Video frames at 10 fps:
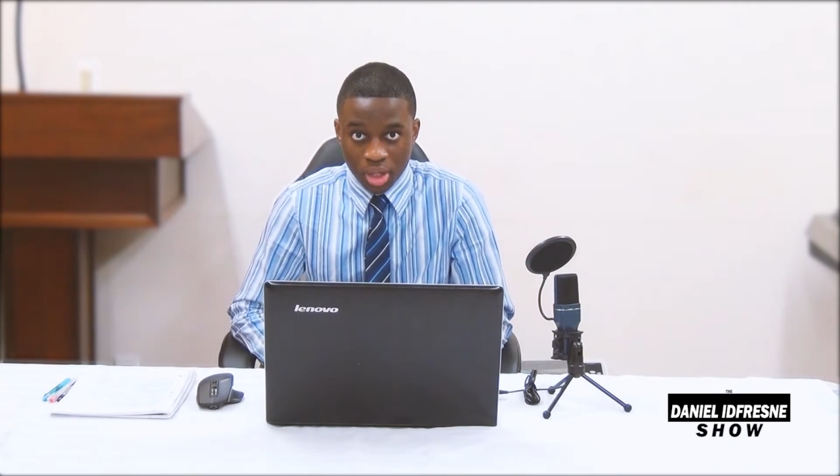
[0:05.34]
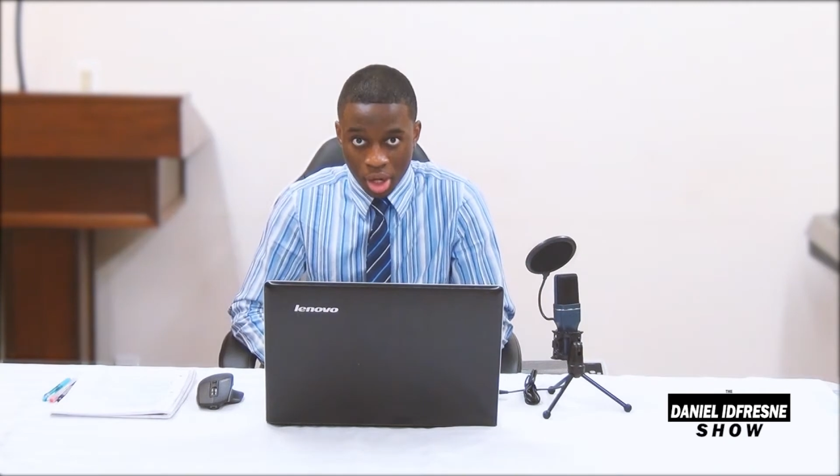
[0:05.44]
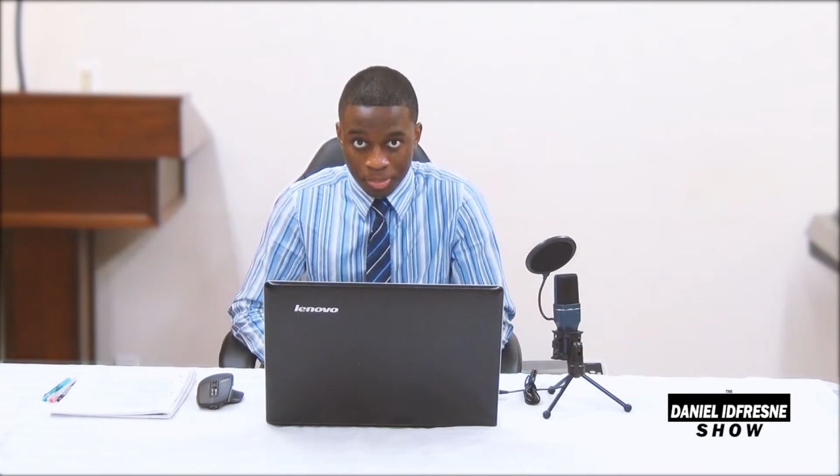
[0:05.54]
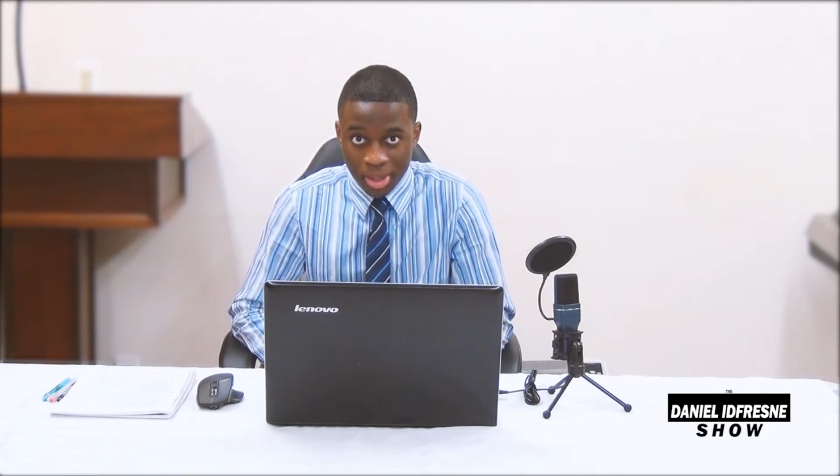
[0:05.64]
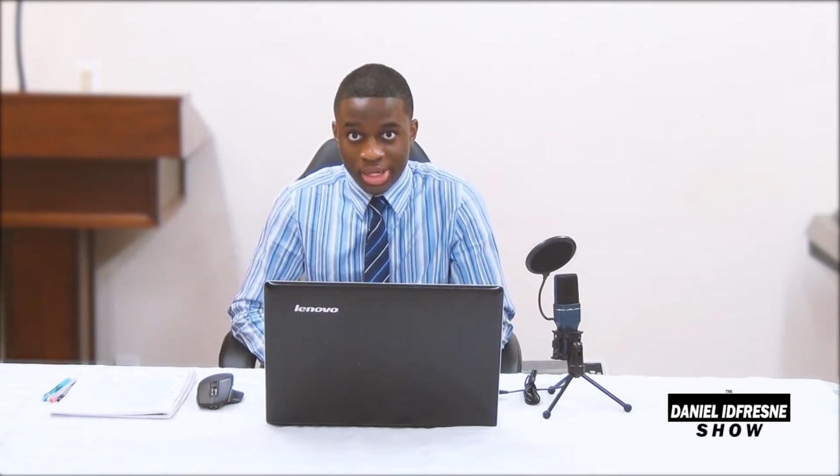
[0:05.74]

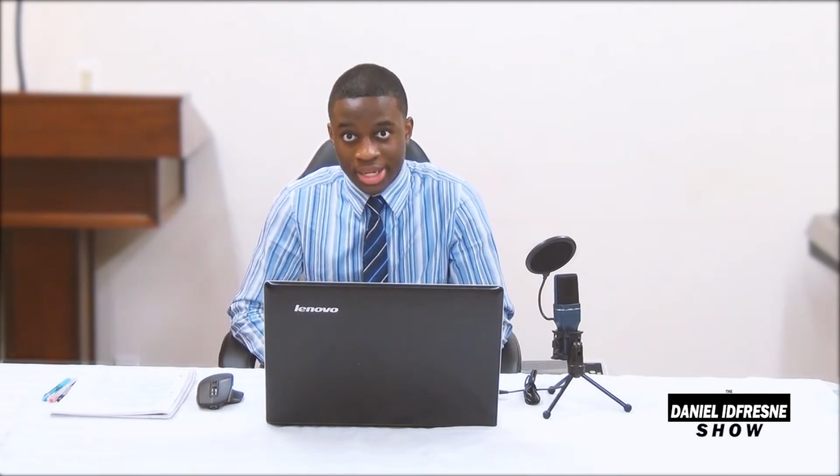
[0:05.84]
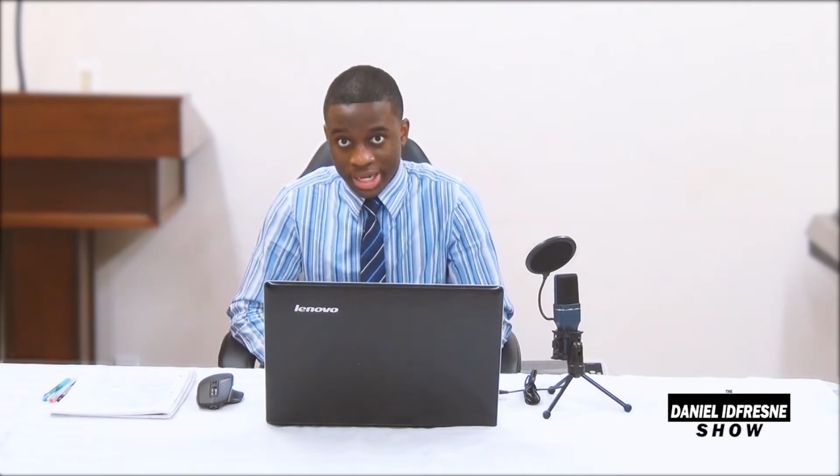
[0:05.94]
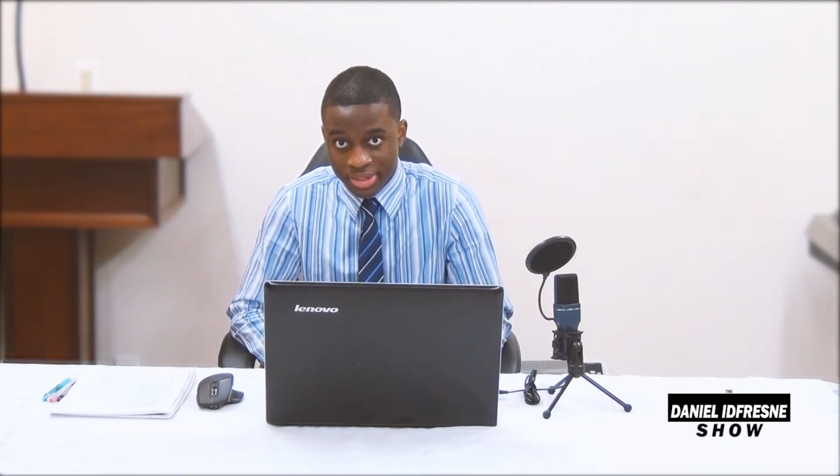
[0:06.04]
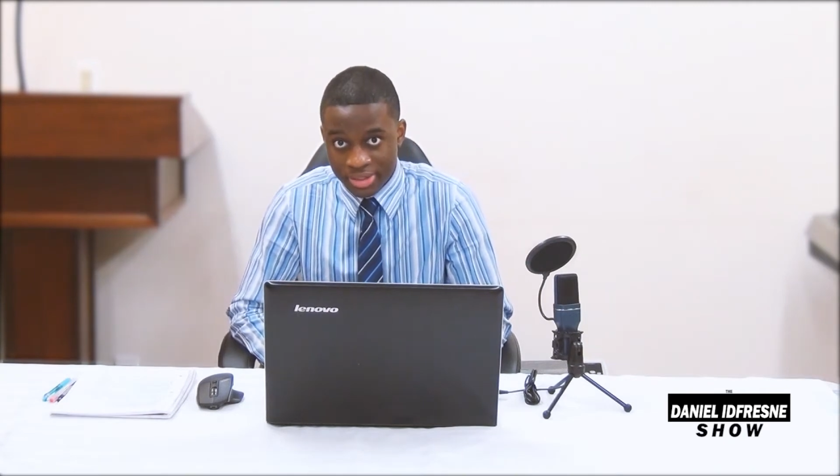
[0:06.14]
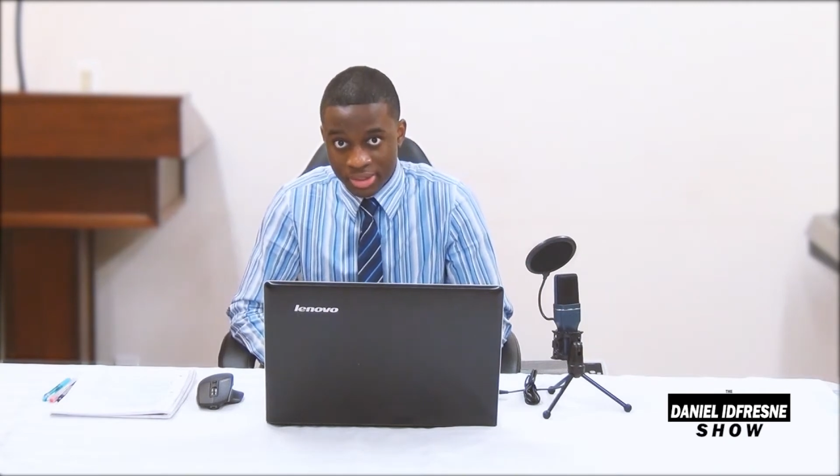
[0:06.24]
up
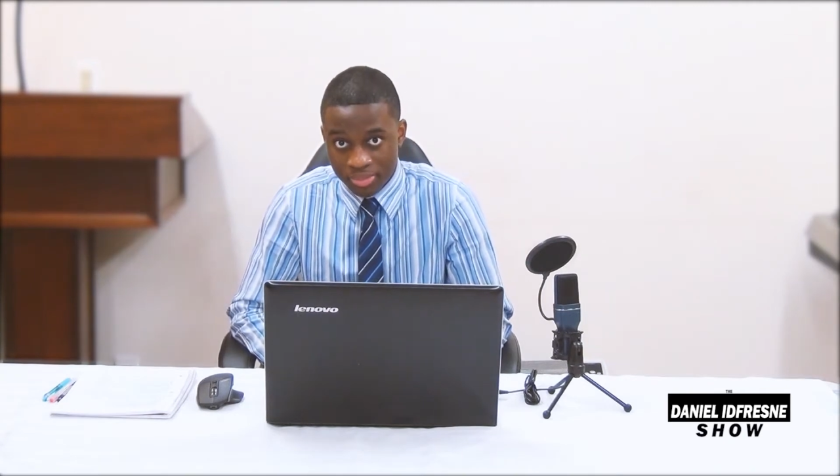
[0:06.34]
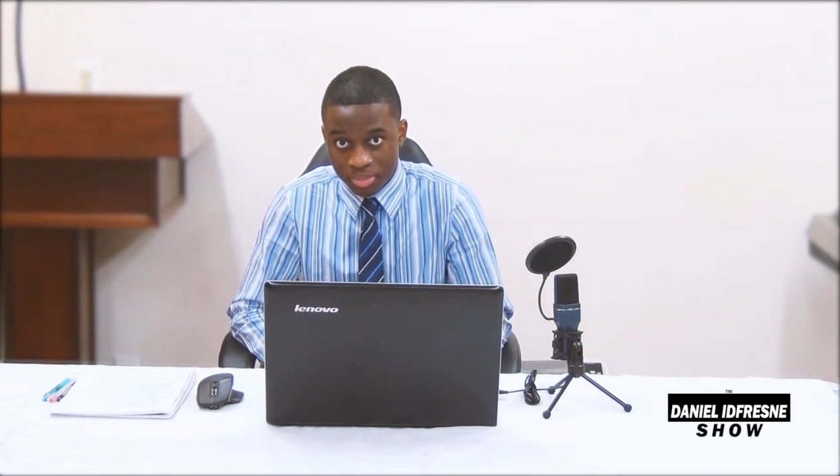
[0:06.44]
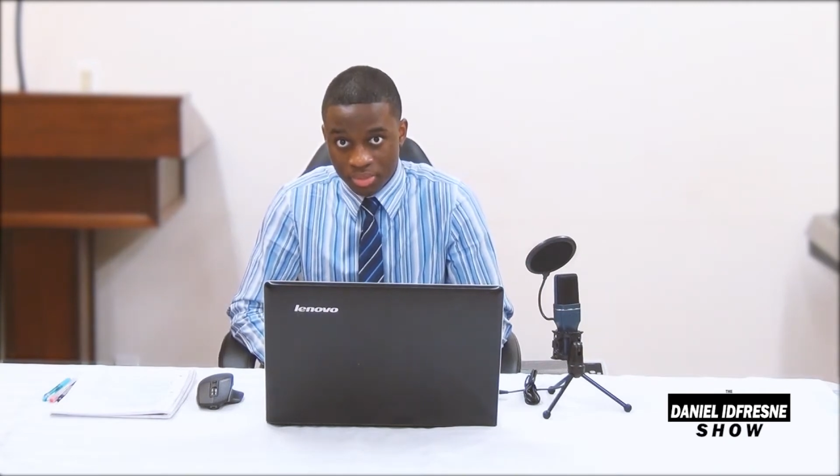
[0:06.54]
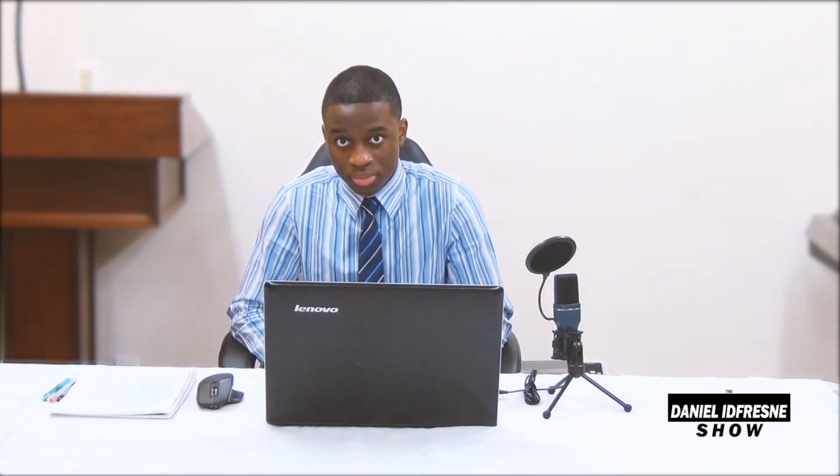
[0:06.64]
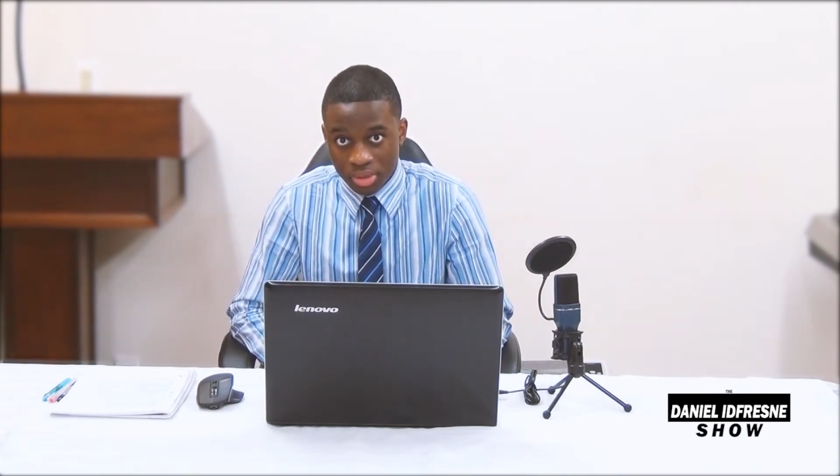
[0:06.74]
against
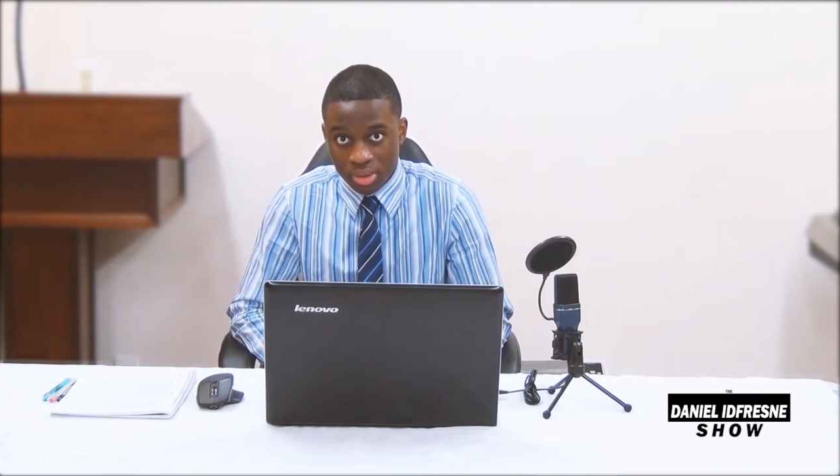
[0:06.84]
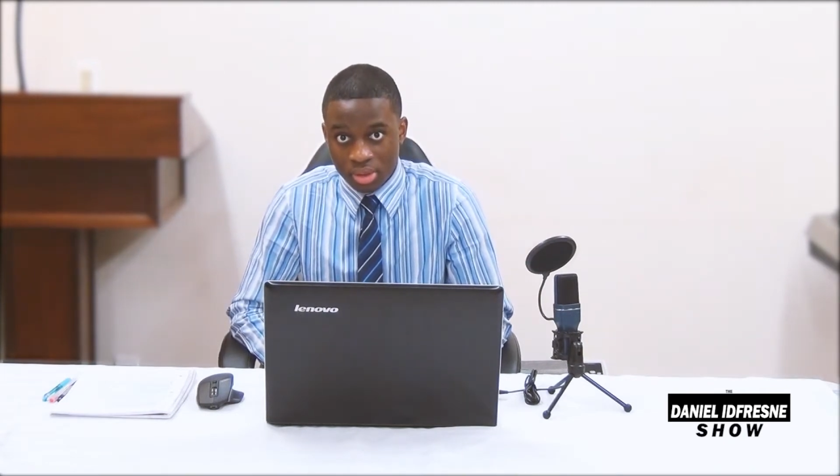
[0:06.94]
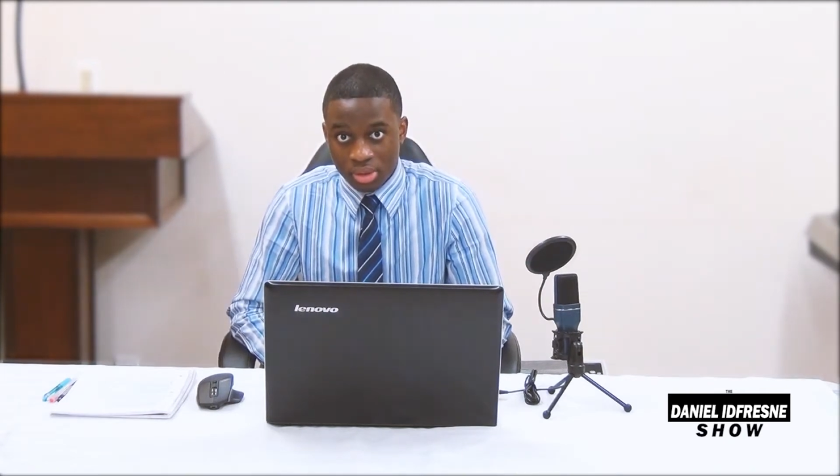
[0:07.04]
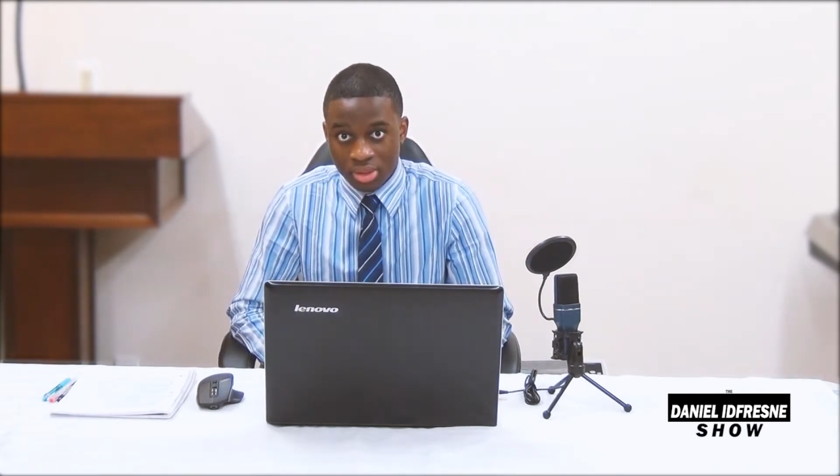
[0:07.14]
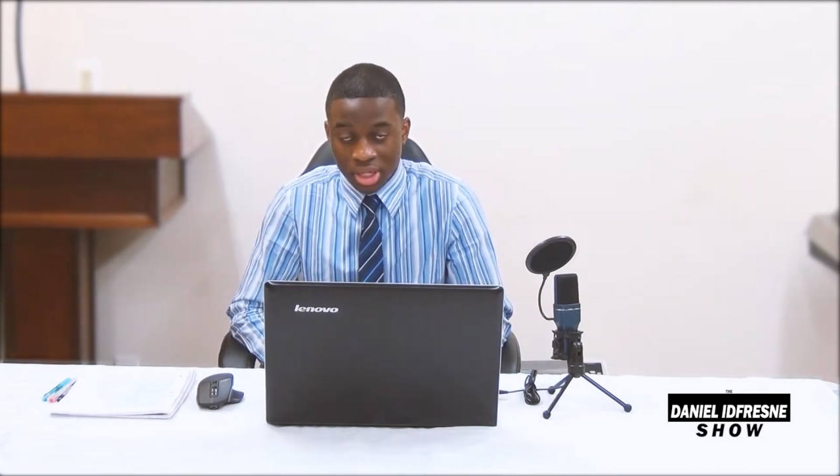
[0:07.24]
the